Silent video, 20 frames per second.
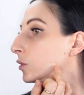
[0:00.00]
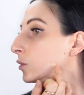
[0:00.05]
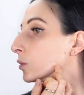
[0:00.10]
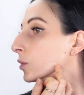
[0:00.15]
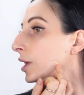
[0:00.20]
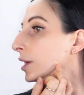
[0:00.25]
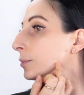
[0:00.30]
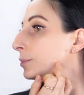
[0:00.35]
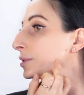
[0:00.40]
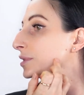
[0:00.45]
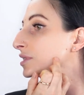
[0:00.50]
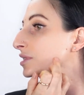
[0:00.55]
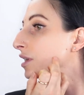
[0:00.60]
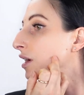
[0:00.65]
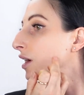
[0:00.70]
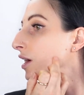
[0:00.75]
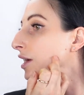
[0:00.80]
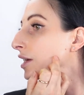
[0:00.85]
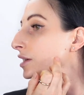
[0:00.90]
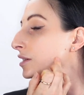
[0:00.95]
right
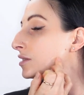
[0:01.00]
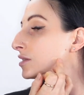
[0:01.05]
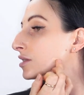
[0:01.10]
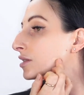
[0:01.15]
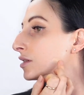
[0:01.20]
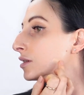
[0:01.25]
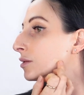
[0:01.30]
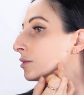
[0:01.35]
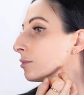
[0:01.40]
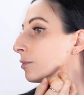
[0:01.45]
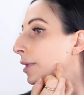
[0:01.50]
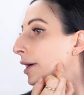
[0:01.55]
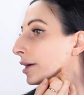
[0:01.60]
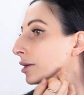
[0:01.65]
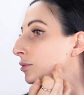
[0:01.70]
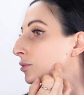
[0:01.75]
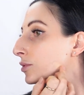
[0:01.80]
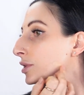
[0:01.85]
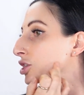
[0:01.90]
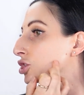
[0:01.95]
beside my
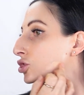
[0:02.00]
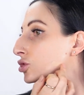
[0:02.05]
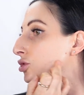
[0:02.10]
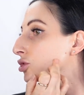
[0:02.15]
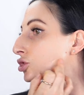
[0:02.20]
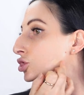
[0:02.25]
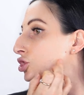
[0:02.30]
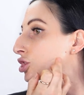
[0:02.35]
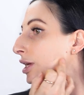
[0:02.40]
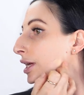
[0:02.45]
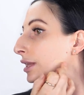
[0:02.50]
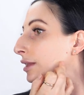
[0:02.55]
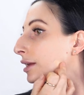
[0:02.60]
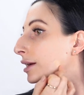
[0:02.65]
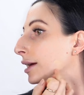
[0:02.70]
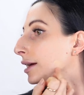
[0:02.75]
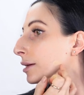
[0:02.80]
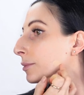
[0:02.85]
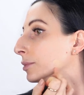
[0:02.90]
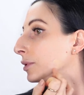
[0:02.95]
original shade
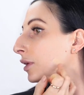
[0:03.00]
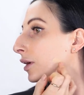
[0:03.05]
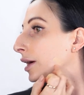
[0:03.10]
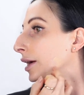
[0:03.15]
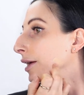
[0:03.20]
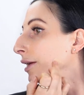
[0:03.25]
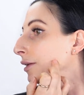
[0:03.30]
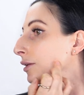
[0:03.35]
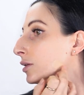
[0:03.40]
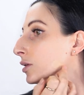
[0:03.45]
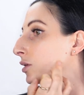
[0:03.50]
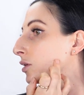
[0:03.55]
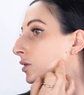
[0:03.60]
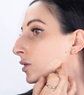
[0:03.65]
that I applied.